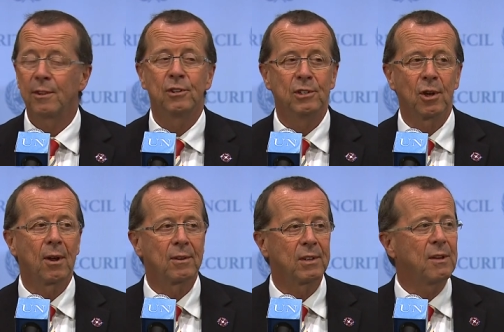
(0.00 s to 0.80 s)
the
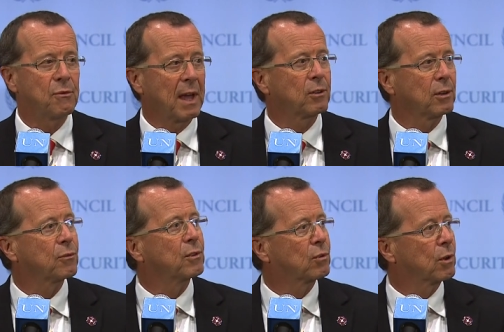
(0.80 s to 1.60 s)
deterrent effect of
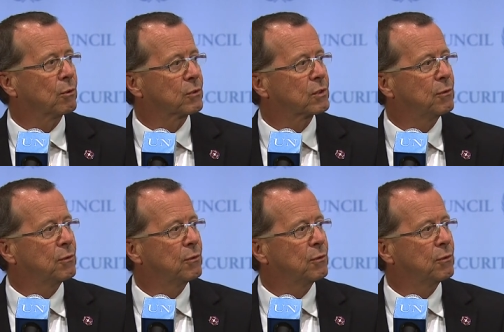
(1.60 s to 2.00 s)
the drones.